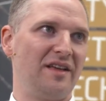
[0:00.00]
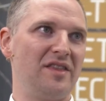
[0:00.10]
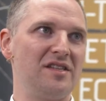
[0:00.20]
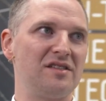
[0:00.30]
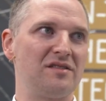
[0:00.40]
and
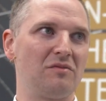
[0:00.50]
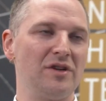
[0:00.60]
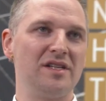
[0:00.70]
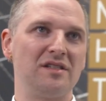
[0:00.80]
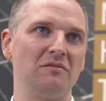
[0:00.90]
this is the
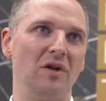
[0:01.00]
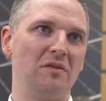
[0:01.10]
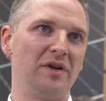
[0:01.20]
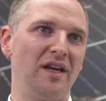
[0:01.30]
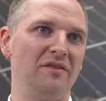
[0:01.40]
reason why
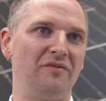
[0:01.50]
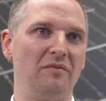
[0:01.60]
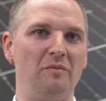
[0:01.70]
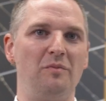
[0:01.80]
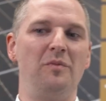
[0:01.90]
we give
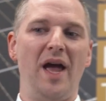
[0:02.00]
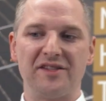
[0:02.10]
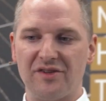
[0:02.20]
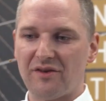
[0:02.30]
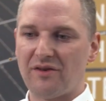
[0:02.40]

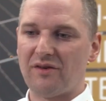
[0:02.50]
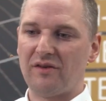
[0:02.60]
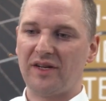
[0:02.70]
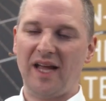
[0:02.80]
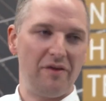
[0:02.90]
better
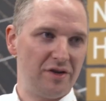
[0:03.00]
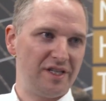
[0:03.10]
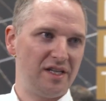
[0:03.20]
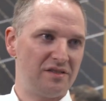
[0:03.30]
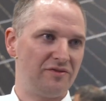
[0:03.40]

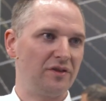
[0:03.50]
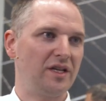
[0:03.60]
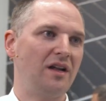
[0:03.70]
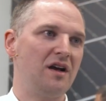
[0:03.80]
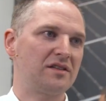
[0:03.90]
guarantees for the
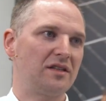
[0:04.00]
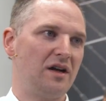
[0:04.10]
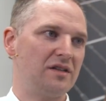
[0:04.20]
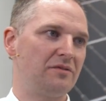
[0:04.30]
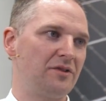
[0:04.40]

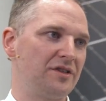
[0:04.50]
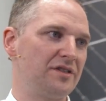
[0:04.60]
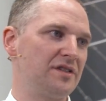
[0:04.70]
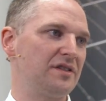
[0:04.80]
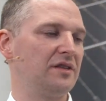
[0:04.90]
glass-glass
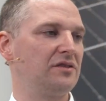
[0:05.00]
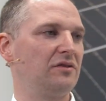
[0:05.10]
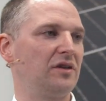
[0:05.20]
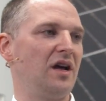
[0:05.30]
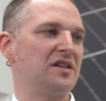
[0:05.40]
versions than to
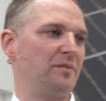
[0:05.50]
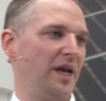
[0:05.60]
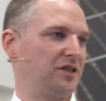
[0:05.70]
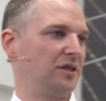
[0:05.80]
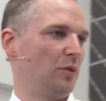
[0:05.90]
a glass
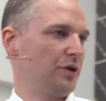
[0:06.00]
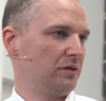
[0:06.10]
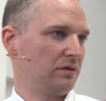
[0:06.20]
backsheet module.